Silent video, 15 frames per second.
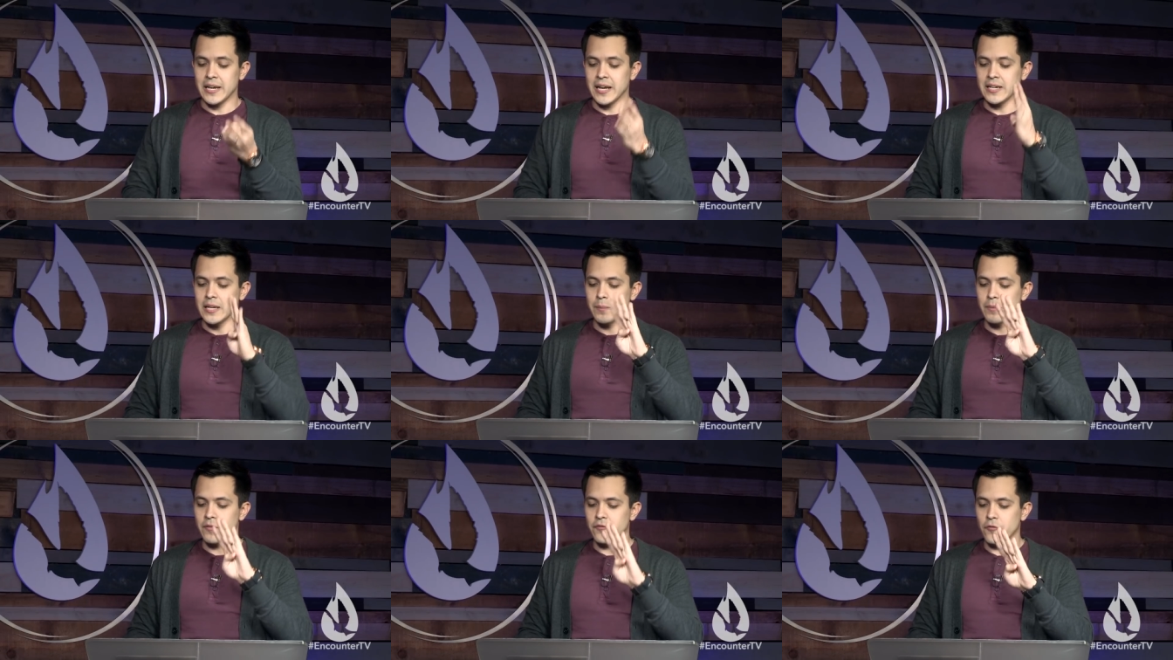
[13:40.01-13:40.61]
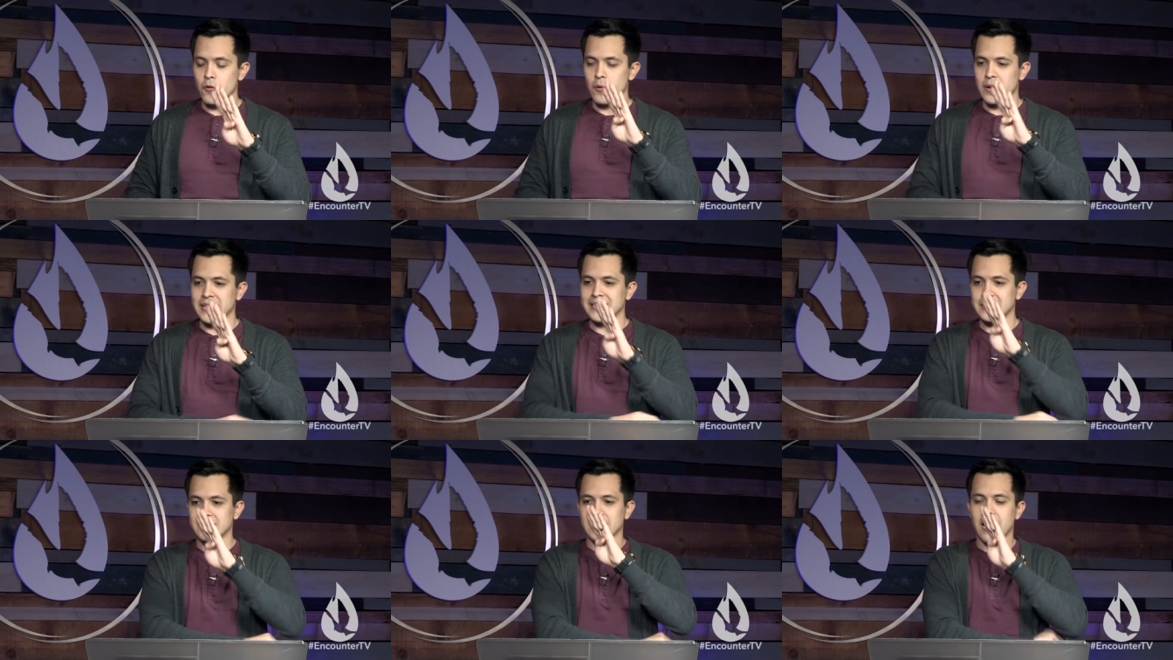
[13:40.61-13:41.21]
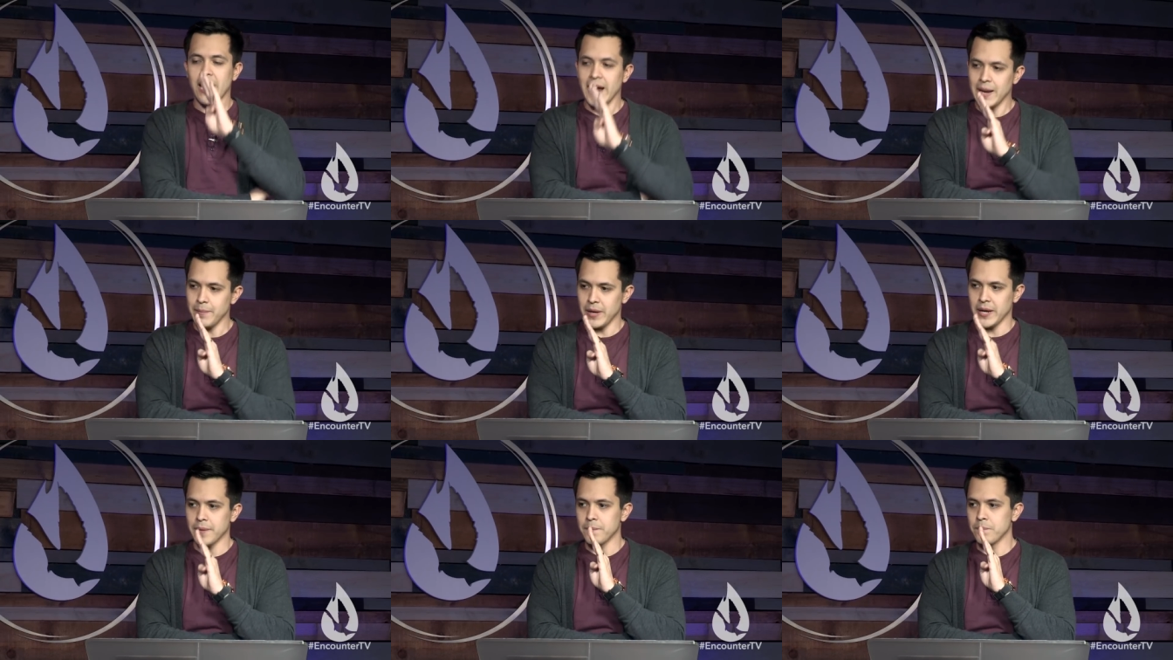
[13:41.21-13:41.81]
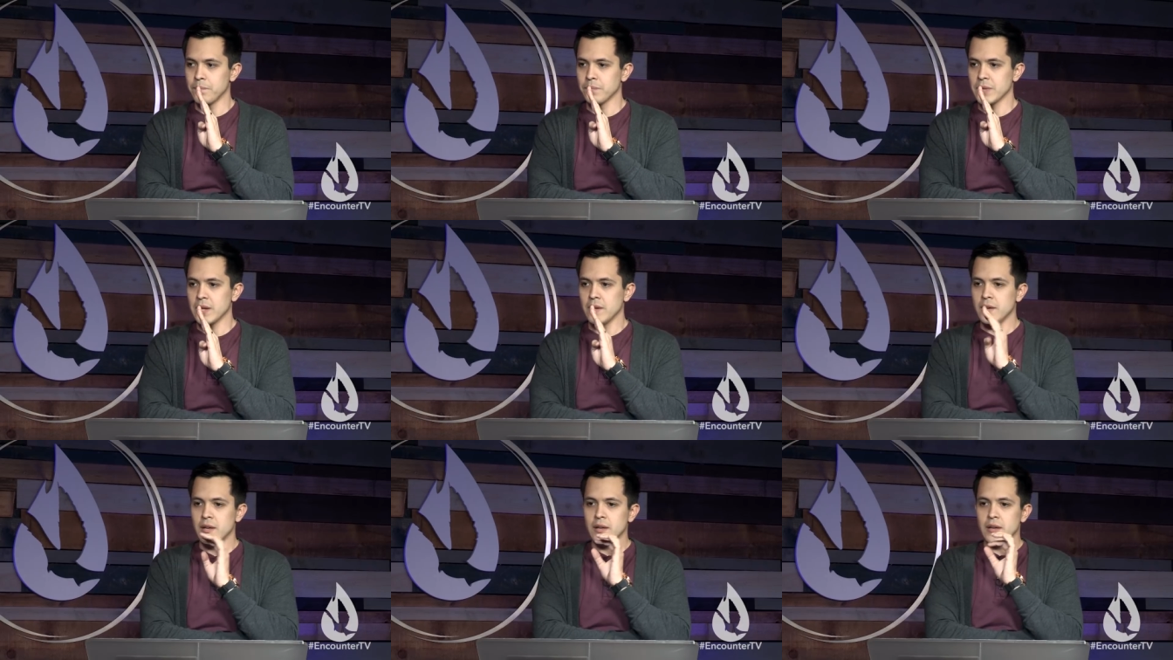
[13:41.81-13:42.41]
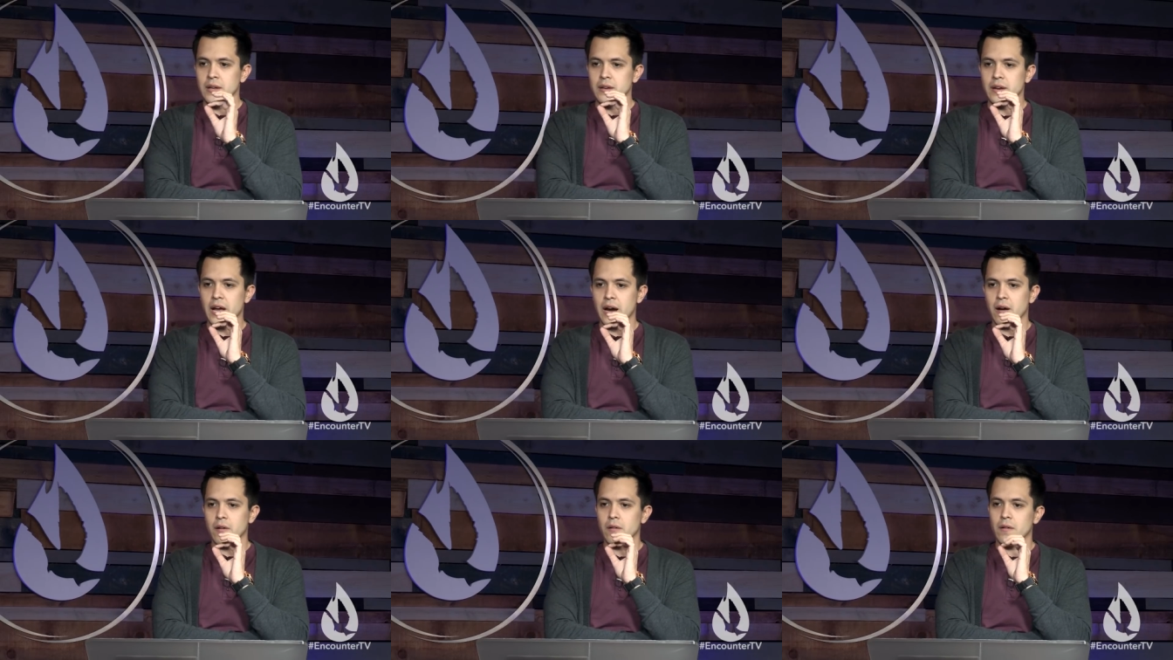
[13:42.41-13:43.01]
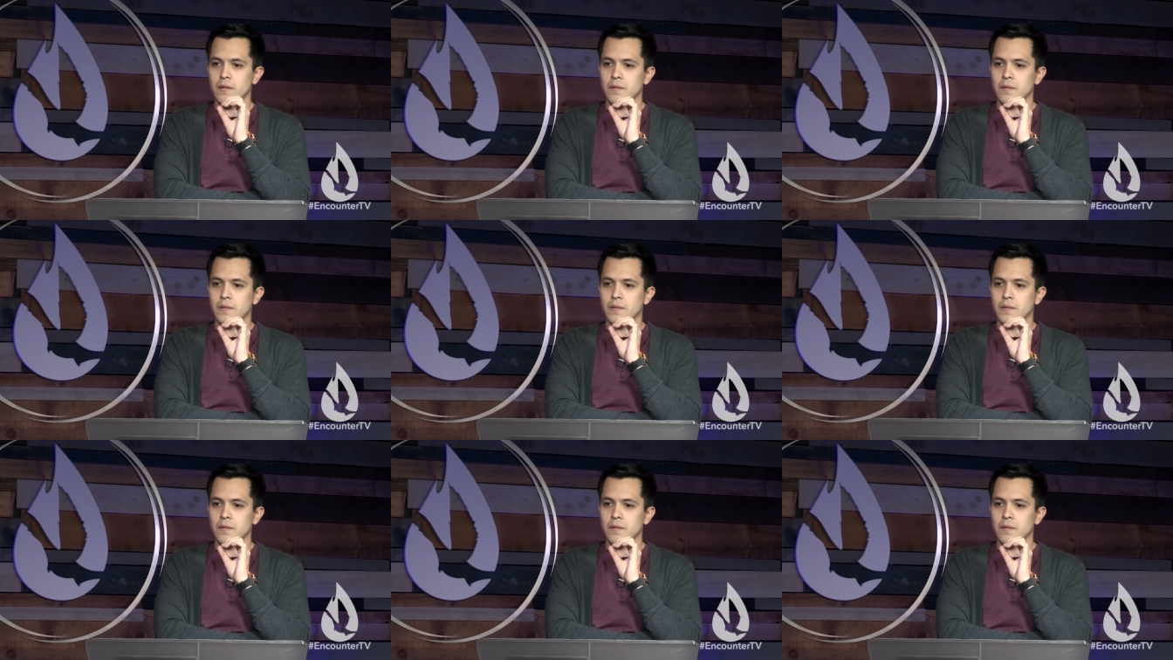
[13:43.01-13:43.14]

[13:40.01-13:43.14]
and number 4 is timing. Now,